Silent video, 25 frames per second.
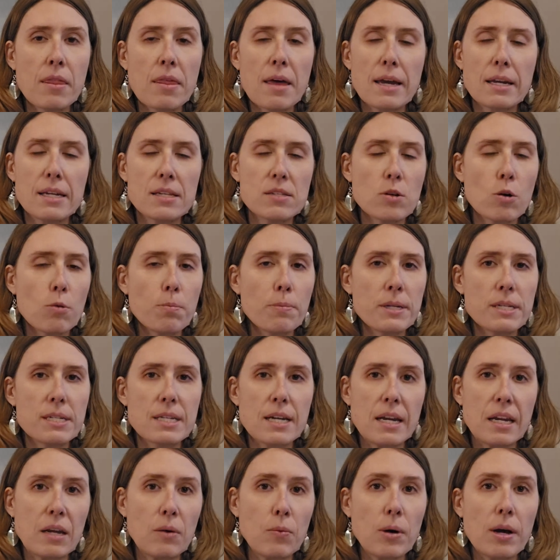that is open
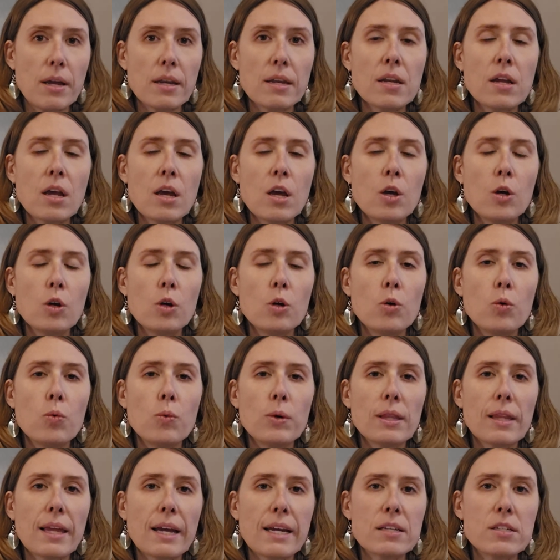to anyone who
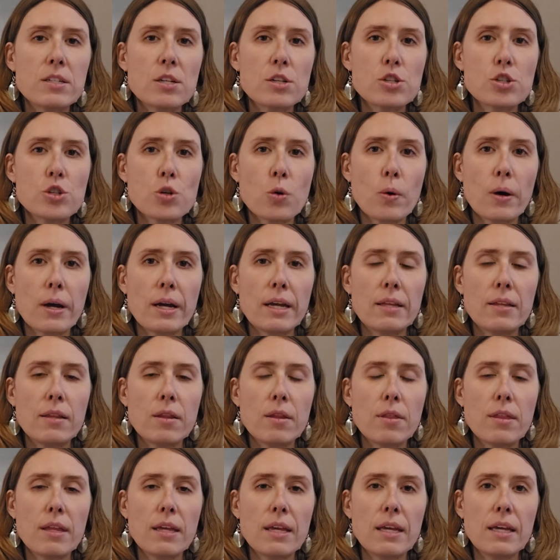would like to join
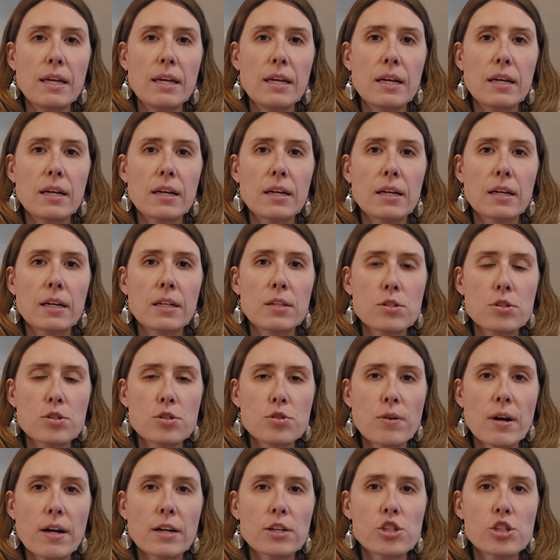the
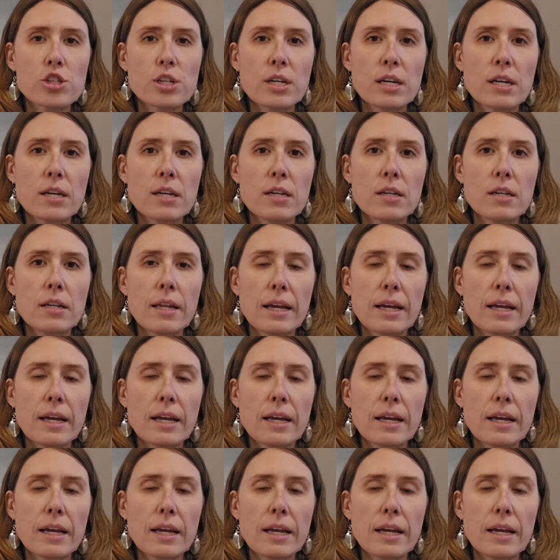construction,